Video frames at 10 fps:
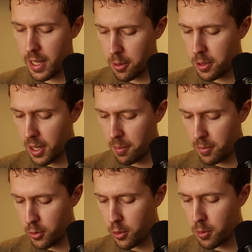Yeah. Okay.
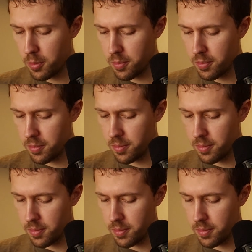So
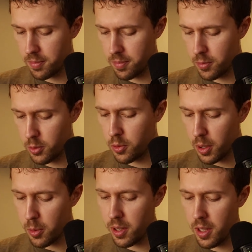in
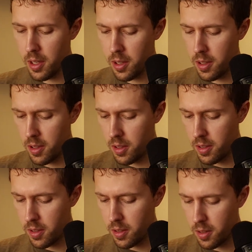summary,
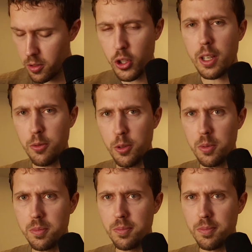jackfruit